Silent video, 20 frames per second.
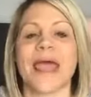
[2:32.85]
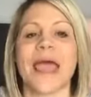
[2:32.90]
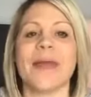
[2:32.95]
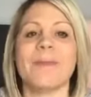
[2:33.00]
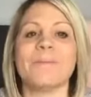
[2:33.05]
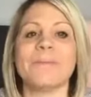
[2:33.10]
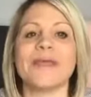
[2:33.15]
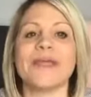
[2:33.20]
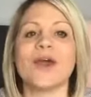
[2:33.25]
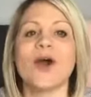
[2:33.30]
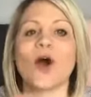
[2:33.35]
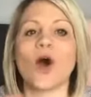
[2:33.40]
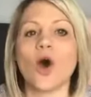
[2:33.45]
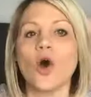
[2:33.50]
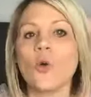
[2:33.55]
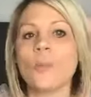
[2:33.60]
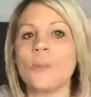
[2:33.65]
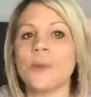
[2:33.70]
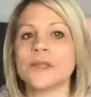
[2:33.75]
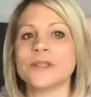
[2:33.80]
and be
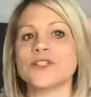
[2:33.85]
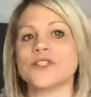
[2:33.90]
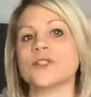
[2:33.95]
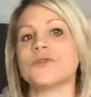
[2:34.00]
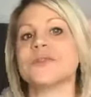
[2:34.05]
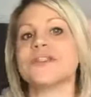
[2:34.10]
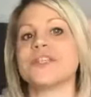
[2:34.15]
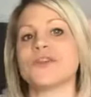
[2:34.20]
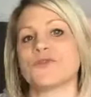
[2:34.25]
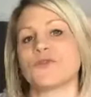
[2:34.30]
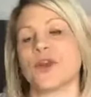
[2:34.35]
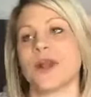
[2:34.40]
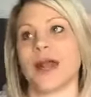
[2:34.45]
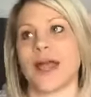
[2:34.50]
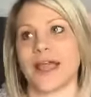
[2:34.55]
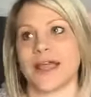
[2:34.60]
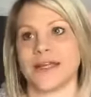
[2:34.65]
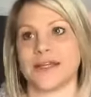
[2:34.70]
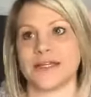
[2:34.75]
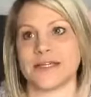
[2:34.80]
open to different
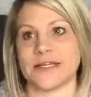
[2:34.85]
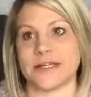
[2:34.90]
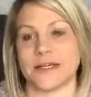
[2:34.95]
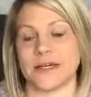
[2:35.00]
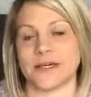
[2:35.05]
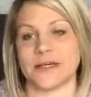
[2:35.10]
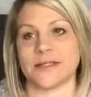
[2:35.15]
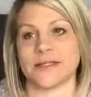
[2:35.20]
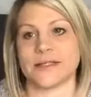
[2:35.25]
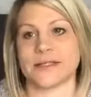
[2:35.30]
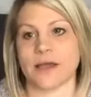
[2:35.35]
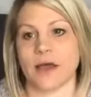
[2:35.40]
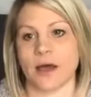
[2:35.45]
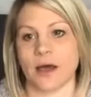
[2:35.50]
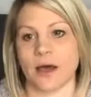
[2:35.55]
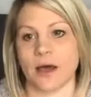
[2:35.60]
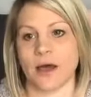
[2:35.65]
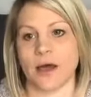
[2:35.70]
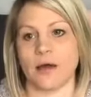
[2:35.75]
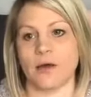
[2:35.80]
ideas
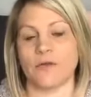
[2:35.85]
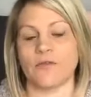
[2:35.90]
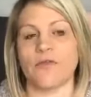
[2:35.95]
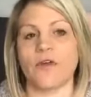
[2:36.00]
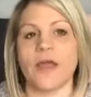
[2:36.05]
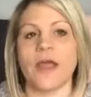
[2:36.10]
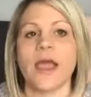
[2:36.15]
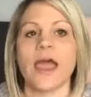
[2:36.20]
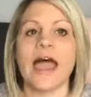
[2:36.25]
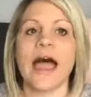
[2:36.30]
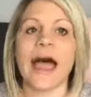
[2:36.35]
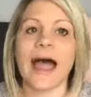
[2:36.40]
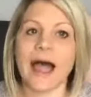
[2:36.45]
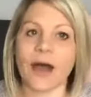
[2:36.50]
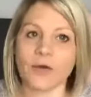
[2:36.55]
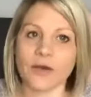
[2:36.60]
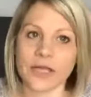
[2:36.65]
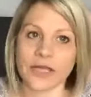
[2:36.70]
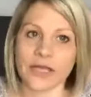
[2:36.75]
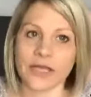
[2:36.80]
of
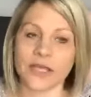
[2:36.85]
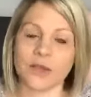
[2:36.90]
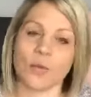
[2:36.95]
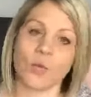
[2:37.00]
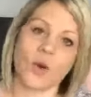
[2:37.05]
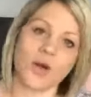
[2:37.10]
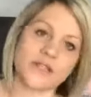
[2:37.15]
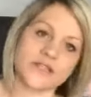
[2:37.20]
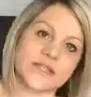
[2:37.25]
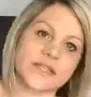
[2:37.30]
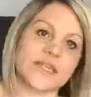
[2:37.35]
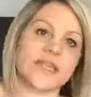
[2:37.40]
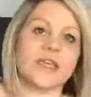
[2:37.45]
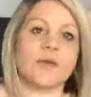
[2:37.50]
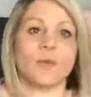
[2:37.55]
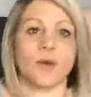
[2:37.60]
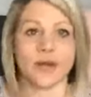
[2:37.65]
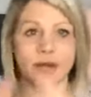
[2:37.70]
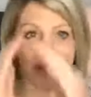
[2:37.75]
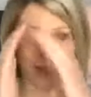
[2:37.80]
how to eat,
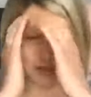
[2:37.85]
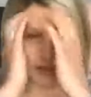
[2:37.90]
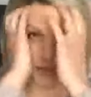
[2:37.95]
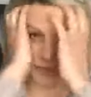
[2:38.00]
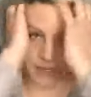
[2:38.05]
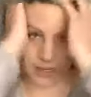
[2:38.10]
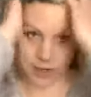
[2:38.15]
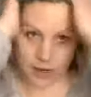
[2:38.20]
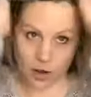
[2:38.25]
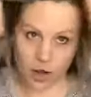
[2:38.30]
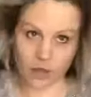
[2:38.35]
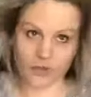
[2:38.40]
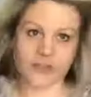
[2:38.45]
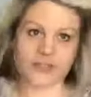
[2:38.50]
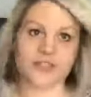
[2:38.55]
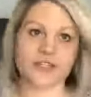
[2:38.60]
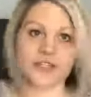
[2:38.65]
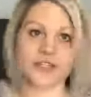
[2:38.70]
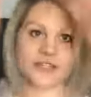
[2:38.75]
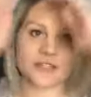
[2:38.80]
what not to eat, all
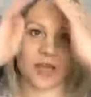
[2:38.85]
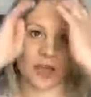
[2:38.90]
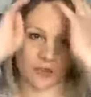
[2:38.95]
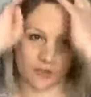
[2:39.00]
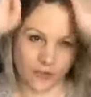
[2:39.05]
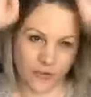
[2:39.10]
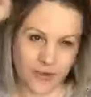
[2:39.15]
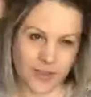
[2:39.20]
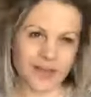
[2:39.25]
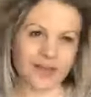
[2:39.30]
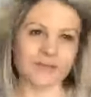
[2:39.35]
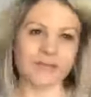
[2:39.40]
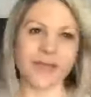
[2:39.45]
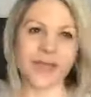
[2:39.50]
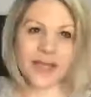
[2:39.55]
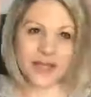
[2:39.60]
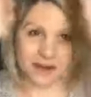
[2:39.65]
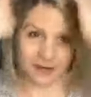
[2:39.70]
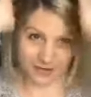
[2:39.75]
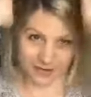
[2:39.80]
this good stuff.
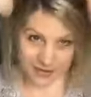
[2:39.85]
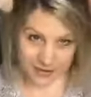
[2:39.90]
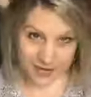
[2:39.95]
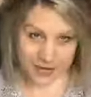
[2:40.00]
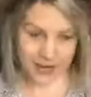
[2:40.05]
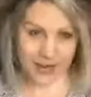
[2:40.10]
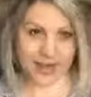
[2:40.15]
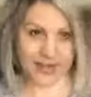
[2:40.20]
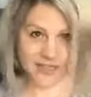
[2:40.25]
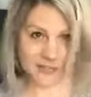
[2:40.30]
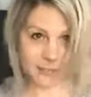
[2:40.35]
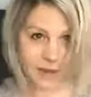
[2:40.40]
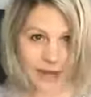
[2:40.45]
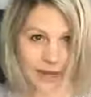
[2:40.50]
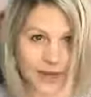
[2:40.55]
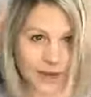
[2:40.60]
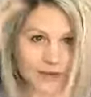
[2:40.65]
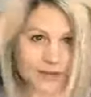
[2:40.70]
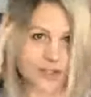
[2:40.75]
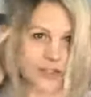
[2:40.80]
Man, guys, my
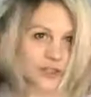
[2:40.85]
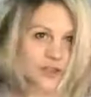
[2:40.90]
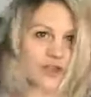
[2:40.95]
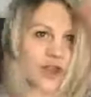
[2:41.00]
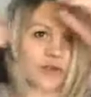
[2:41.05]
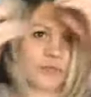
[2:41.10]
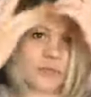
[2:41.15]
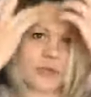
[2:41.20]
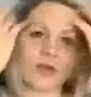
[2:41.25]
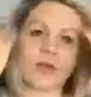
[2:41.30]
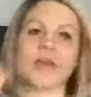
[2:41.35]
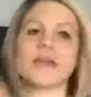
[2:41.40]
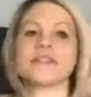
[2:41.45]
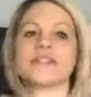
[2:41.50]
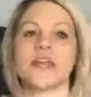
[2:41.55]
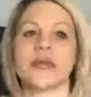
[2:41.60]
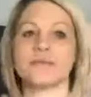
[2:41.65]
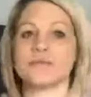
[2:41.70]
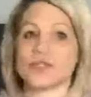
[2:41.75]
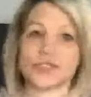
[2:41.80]
hair's like driving me
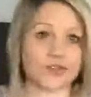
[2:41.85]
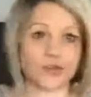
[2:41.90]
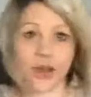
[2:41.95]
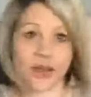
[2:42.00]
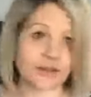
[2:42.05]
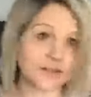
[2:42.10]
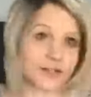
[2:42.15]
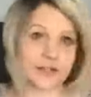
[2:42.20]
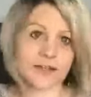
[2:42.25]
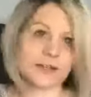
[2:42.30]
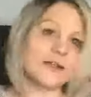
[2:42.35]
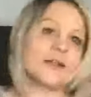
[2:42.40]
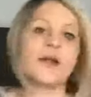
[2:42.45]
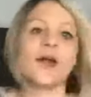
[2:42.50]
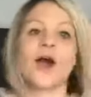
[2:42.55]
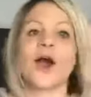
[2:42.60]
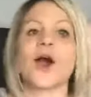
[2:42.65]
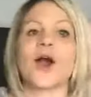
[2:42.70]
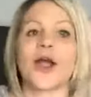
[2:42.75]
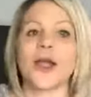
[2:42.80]
crazy. I'm distracted.
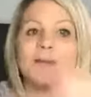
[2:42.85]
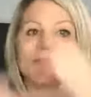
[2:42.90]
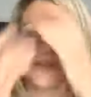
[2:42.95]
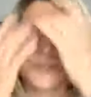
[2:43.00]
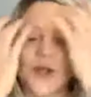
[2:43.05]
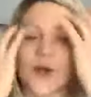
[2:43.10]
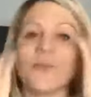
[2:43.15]
All right,